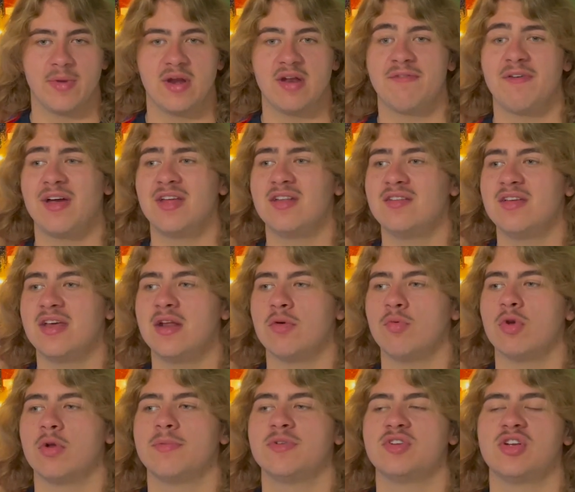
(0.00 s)
And if I did,
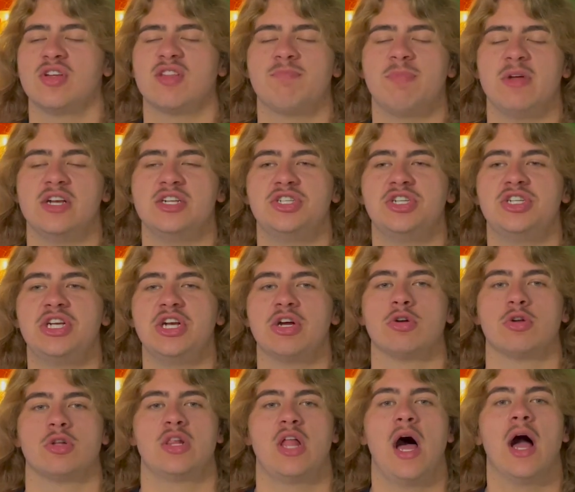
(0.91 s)
it would have just been
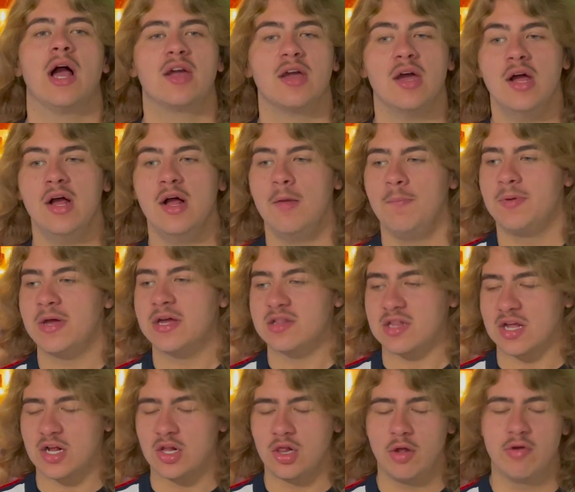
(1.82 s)
sheer luck
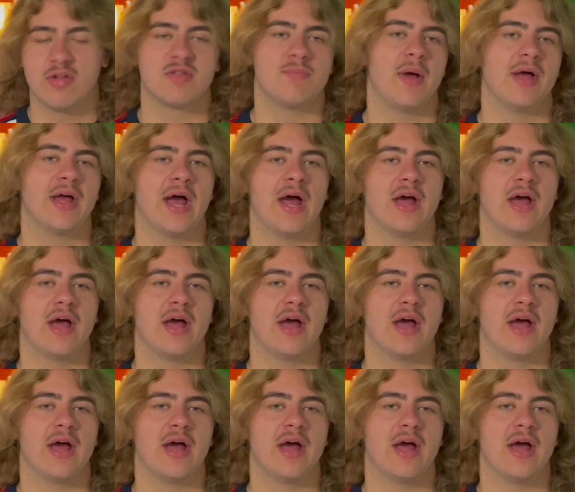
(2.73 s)
because I closed my